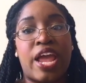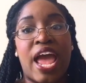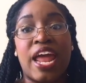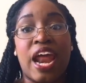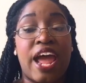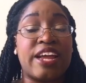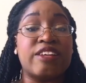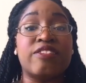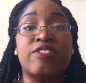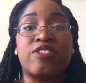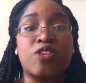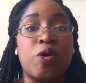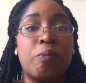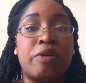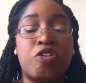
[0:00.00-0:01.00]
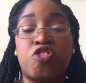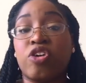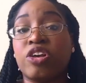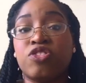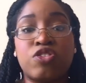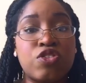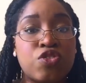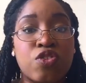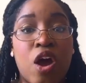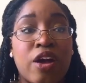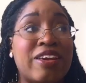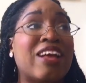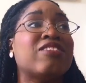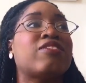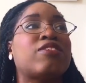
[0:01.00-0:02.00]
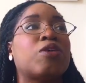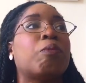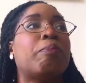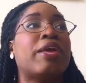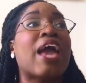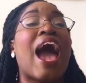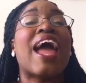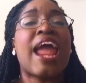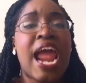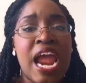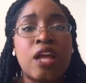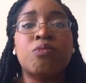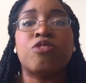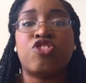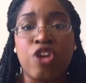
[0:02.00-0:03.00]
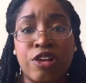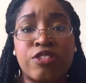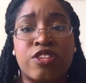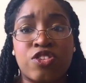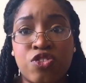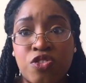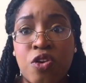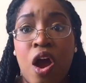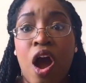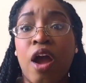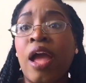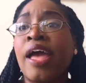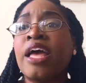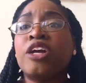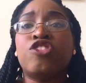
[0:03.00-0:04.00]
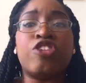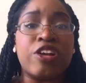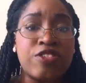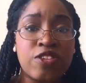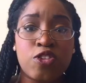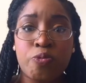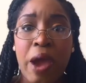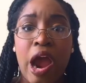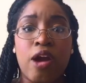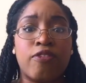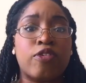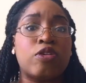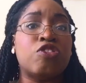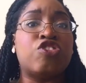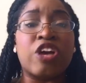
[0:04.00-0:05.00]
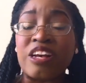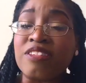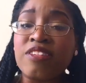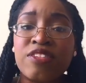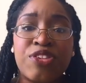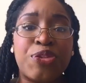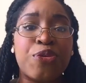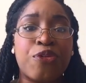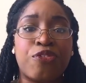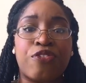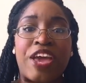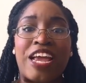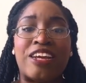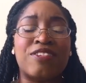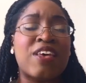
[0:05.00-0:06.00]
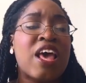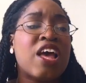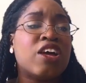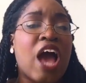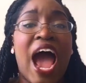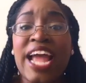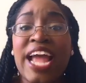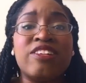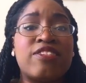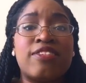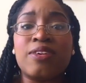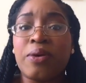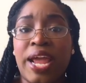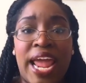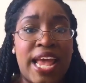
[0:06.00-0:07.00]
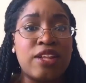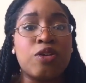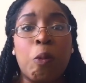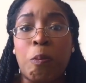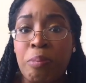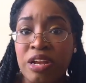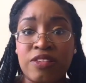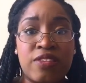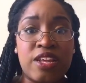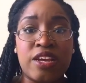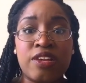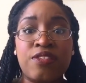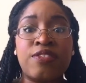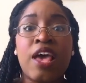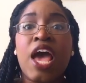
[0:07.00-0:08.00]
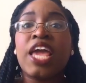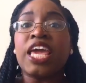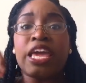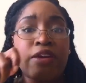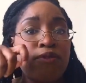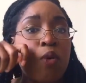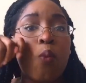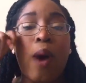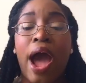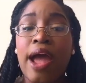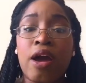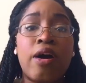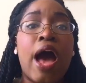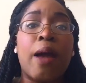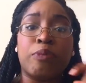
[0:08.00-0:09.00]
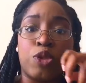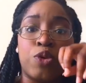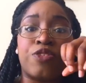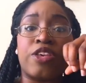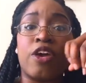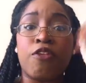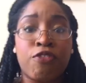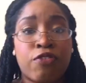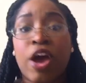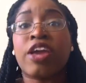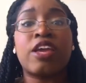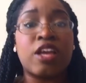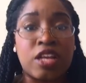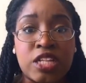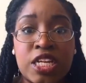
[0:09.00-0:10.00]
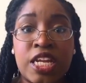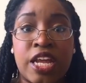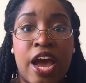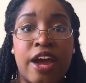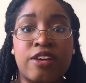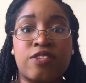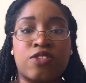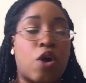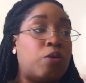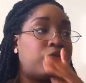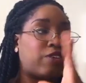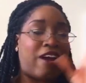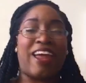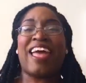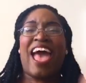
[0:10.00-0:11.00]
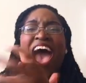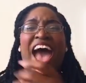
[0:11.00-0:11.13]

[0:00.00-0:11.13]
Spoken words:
And I can still be just as strong, I am just as strong, just as powerful, just as in your face. I can still handle business even while I'm using a fucking Kleenex. Oh, I'm sorry.